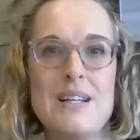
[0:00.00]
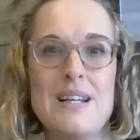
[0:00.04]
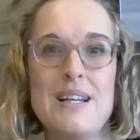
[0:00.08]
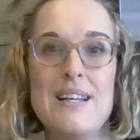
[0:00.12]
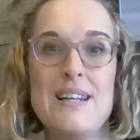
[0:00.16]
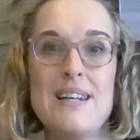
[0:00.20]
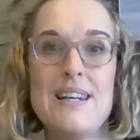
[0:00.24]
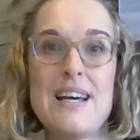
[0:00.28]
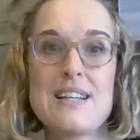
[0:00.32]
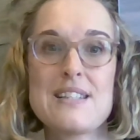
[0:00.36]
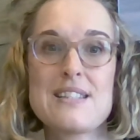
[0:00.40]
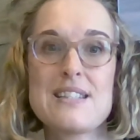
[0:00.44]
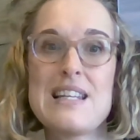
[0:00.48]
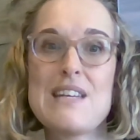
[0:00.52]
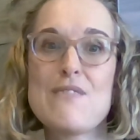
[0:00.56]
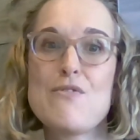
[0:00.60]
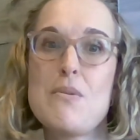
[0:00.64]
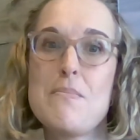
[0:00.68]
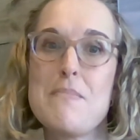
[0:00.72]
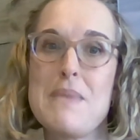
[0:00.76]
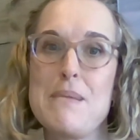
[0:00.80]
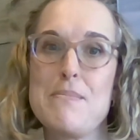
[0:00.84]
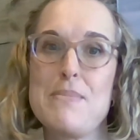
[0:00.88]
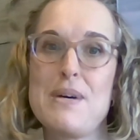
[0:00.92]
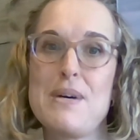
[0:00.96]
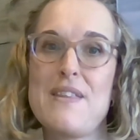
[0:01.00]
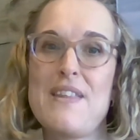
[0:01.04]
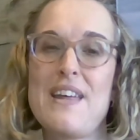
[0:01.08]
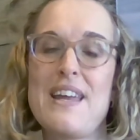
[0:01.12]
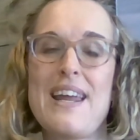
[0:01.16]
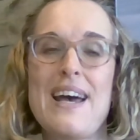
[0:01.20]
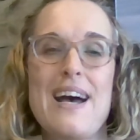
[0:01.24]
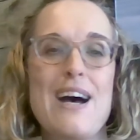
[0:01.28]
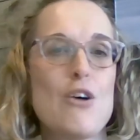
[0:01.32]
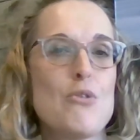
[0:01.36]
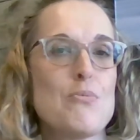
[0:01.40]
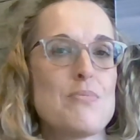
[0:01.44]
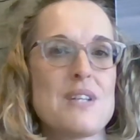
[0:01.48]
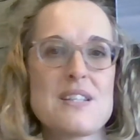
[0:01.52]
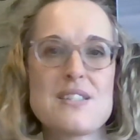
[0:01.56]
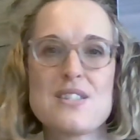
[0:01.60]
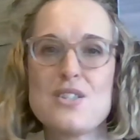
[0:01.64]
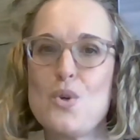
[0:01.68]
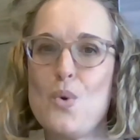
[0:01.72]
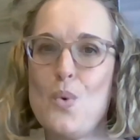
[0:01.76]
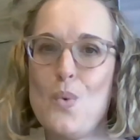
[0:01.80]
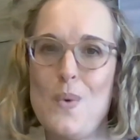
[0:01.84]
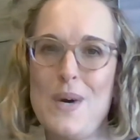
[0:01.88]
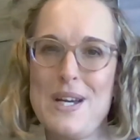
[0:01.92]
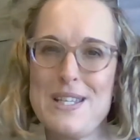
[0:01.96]
Lastly, remember that help
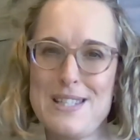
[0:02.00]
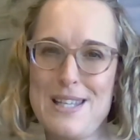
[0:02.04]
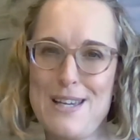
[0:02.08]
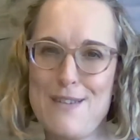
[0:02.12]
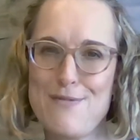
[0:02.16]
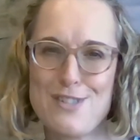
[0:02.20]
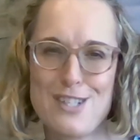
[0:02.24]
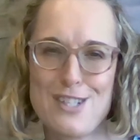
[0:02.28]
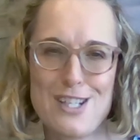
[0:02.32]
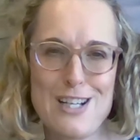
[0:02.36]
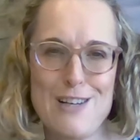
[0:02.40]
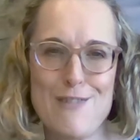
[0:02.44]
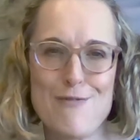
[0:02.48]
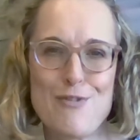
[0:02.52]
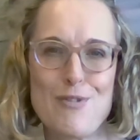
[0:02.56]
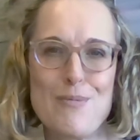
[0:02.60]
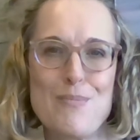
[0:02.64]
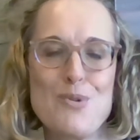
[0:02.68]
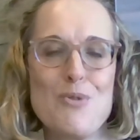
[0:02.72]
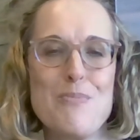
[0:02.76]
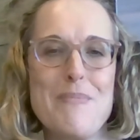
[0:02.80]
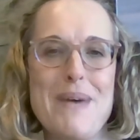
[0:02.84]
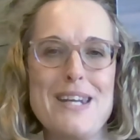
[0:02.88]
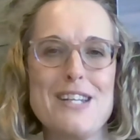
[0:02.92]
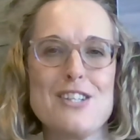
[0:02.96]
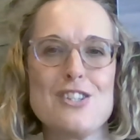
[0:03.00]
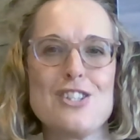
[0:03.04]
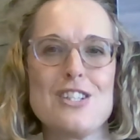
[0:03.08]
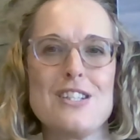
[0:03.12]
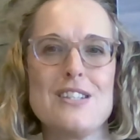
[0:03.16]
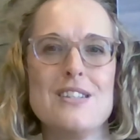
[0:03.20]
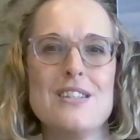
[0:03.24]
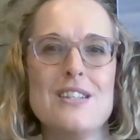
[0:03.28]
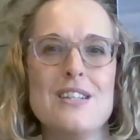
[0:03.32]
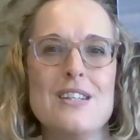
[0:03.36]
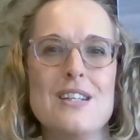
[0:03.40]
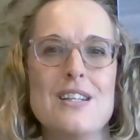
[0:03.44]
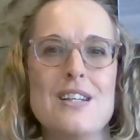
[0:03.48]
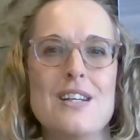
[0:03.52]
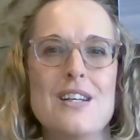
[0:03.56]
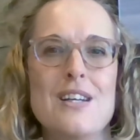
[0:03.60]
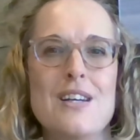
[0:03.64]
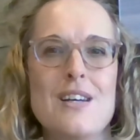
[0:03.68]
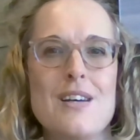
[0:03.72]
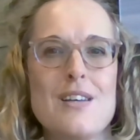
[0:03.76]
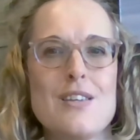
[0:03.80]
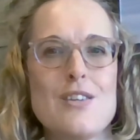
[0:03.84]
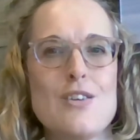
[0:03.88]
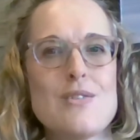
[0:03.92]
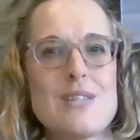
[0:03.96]
doesn't always have to come from your manager.
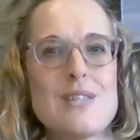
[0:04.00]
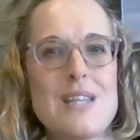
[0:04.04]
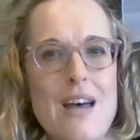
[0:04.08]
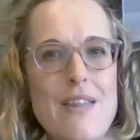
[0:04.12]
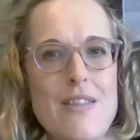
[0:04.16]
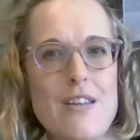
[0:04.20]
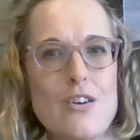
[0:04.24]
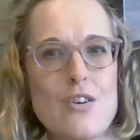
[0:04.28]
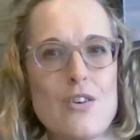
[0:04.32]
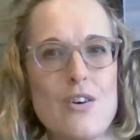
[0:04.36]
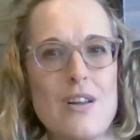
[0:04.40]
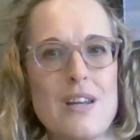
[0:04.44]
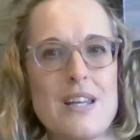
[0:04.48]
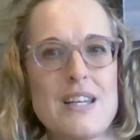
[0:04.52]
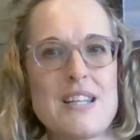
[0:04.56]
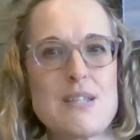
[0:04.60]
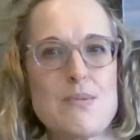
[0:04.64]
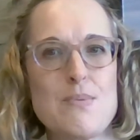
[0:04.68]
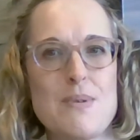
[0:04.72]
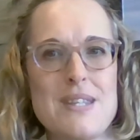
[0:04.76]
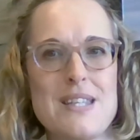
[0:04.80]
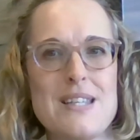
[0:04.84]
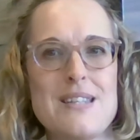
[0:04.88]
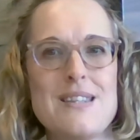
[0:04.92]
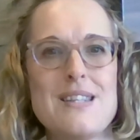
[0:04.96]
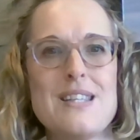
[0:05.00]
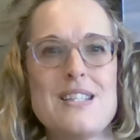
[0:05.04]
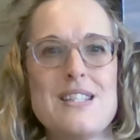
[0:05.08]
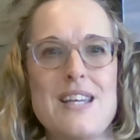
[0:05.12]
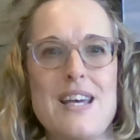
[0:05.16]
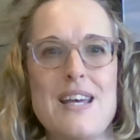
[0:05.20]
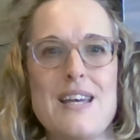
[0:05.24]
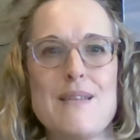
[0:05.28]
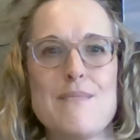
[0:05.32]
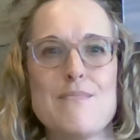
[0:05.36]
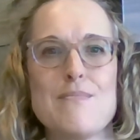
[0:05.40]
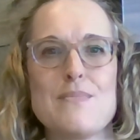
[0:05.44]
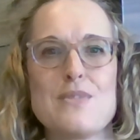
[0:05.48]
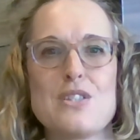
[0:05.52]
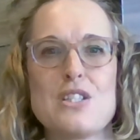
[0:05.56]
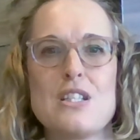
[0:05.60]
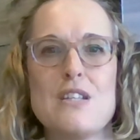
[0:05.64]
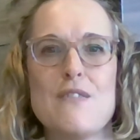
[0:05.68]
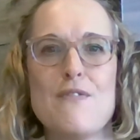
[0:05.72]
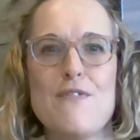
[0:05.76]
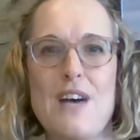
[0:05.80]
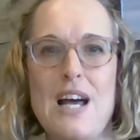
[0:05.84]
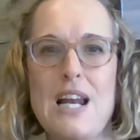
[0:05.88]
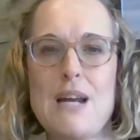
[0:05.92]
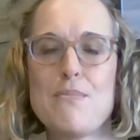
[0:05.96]
Use other colleagues within the team to
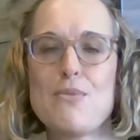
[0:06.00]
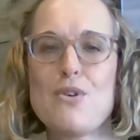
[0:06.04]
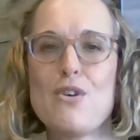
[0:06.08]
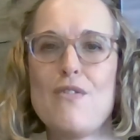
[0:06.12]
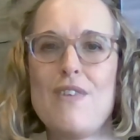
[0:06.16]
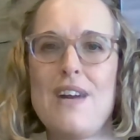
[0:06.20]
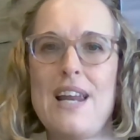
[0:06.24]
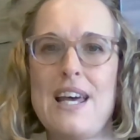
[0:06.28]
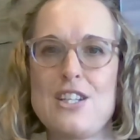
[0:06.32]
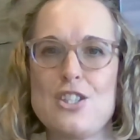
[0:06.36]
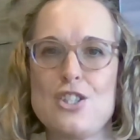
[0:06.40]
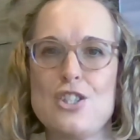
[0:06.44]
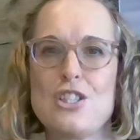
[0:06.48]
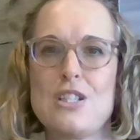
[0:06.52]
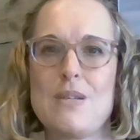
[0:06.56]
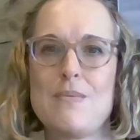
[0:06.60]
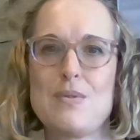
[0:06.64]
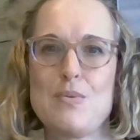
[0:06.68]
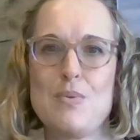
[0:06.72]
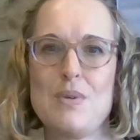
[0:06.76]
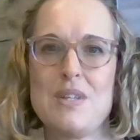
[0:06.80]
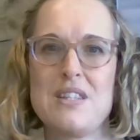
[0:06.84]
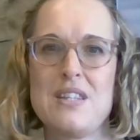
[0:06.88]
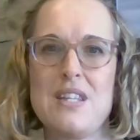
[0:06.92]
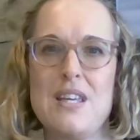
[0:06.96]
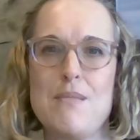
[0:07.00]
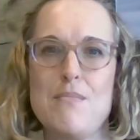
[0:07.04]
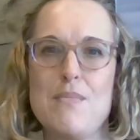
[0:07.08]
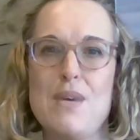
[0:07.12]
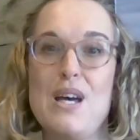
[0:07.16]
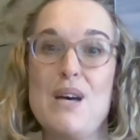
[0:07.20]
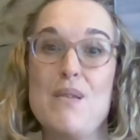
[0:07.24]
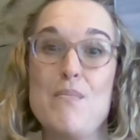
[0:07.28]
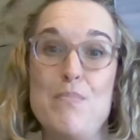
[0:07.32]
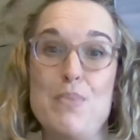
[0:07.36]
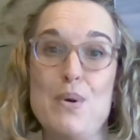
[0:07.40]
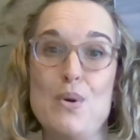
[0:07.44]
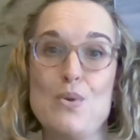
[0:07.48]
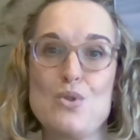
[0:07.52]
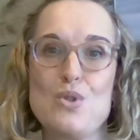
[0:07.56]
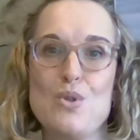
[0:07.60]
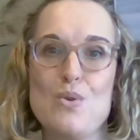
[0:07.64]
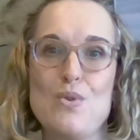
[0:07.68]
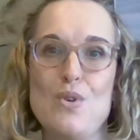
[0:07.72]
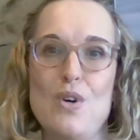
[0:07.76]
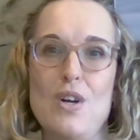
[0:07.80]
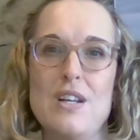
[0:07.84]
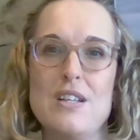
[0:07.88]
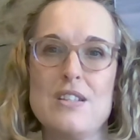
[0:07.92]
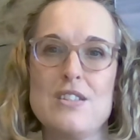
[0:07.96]
develop your relationships with them and build your
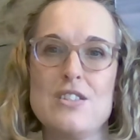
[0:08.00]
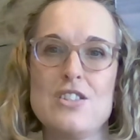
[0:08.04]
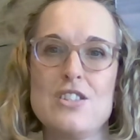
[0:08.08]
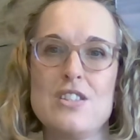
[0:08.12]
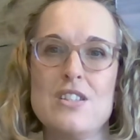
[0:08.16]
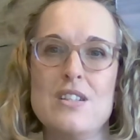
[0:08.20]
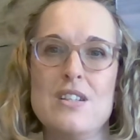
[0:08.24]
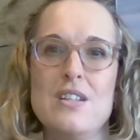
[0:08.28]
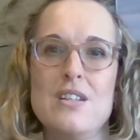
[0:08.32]
knowledge.